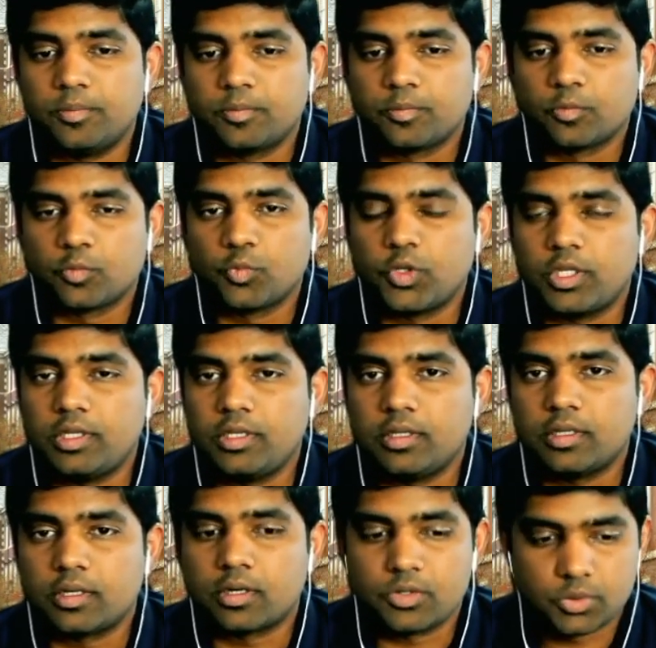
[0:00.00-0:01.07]
We
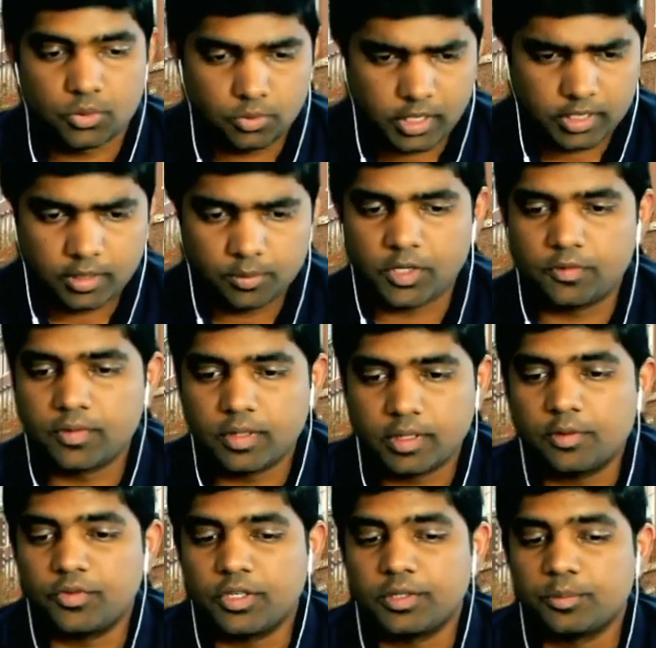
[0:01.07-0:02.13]
also, I think,
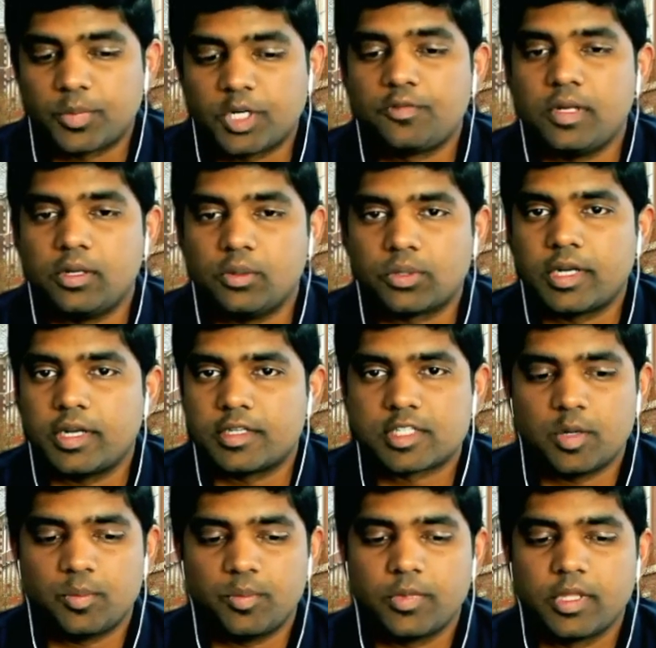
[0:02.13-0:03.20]
we briefly looked at
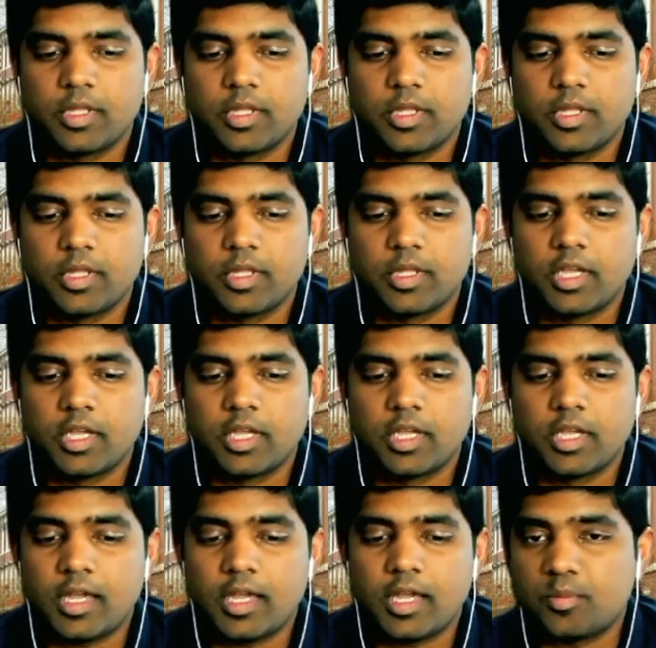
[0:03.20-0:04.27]
some
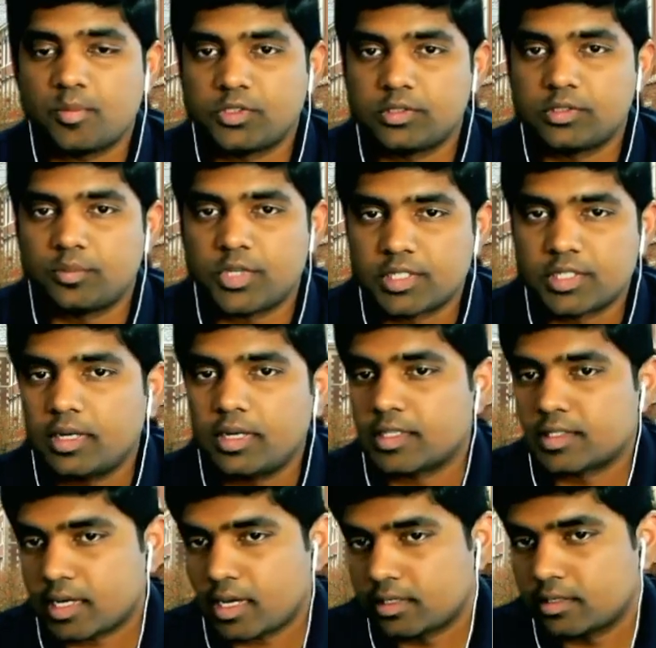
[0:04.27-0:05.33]
example machine learning
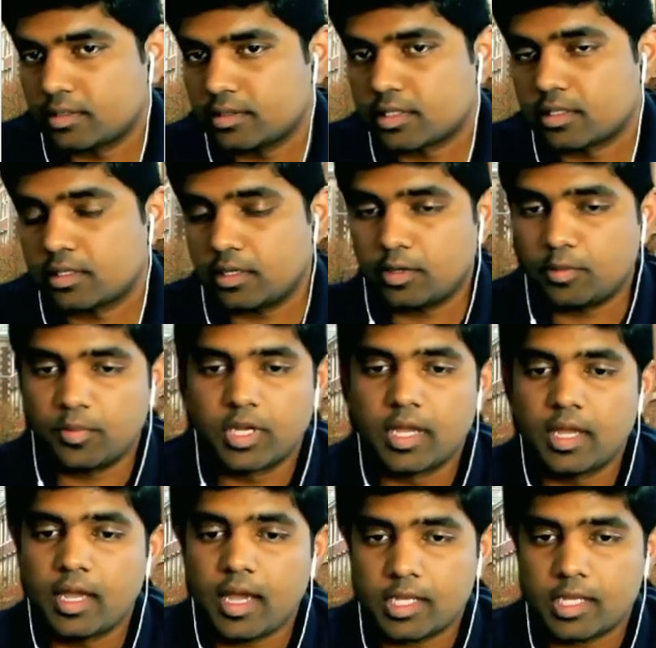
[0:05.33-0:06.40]
extractors,
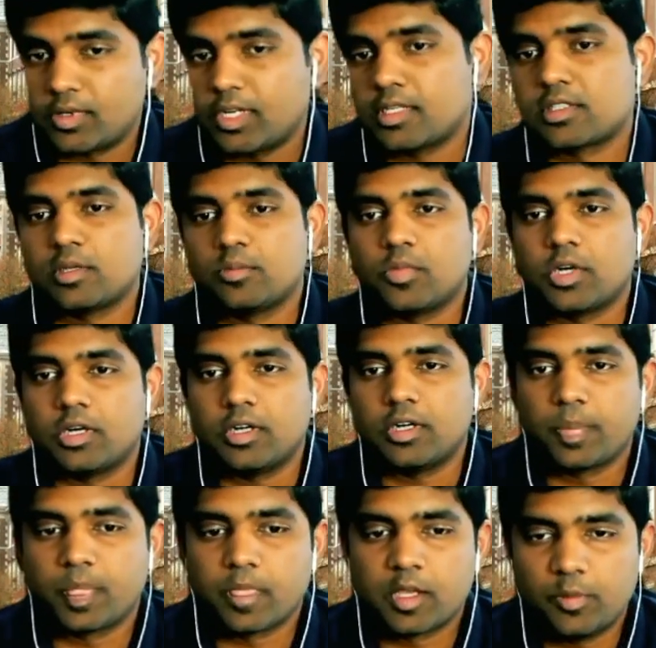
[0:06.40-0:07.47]
as well as some
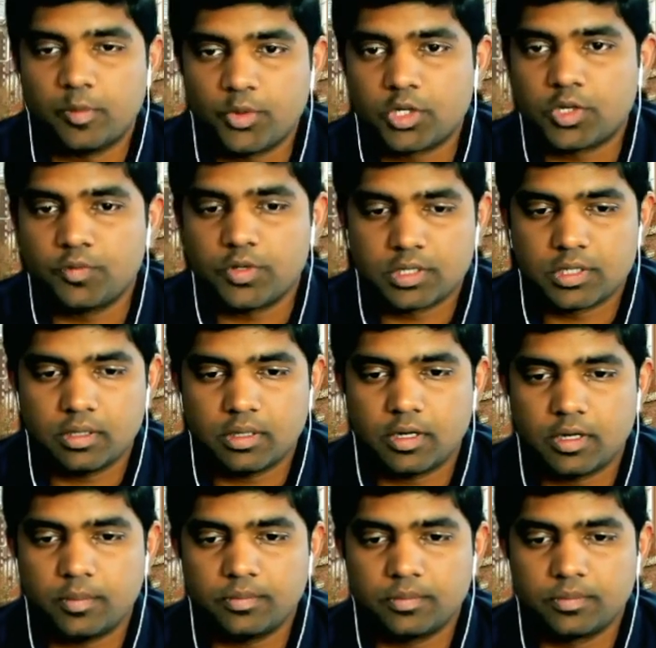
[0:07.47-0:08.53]
computer
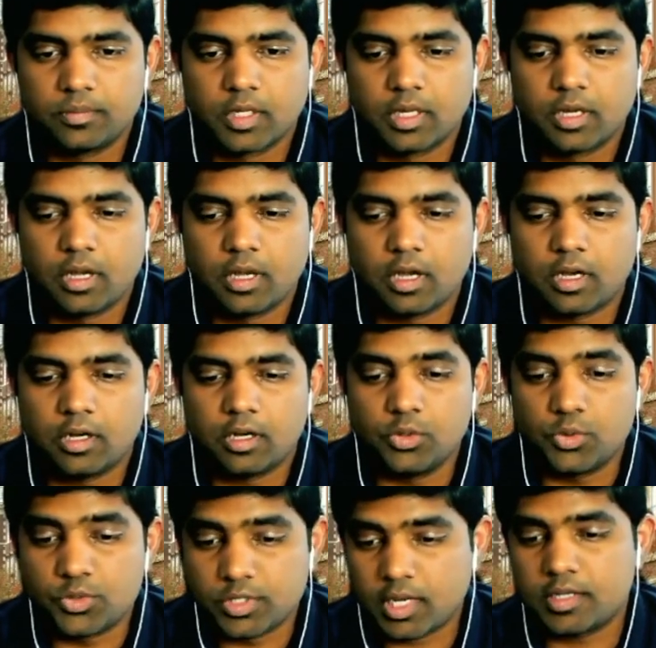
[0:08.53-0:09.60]
vision
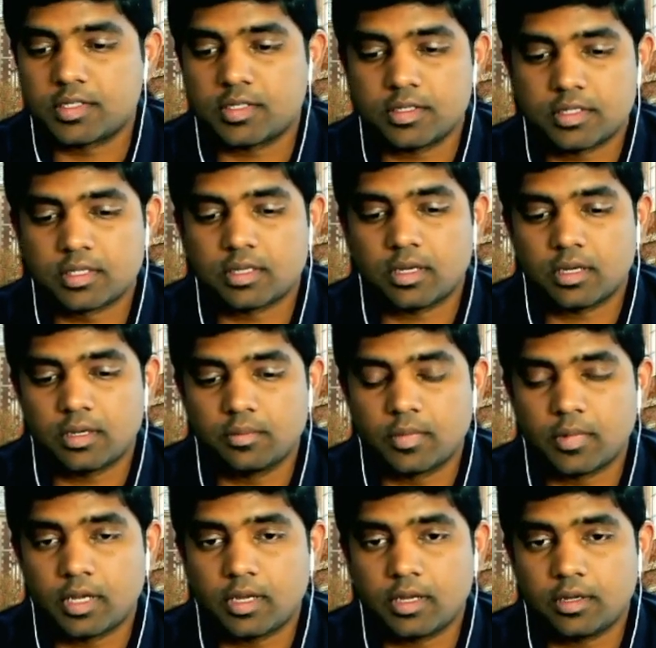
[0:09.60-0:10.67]
use cases
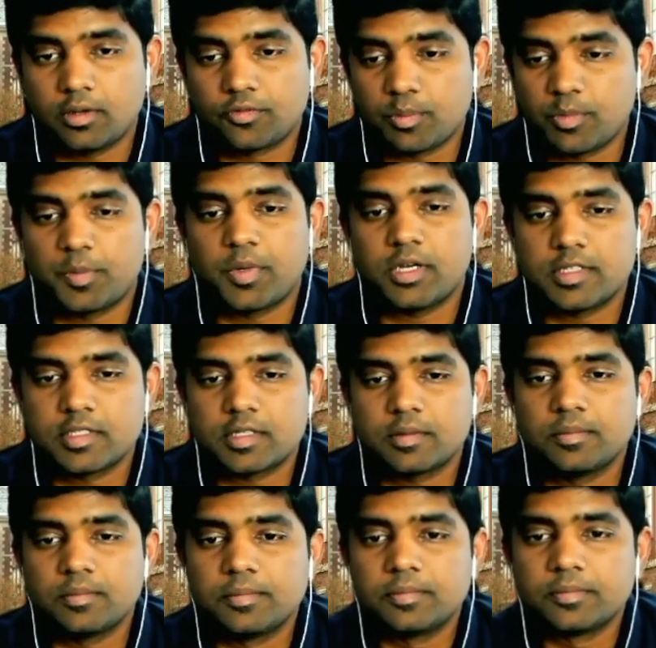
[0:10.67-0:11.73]
from the past.
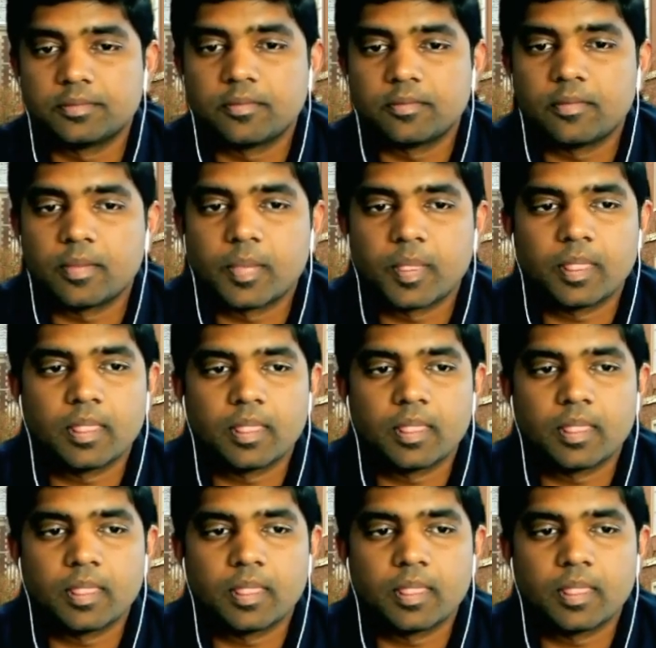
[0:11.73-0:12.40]
I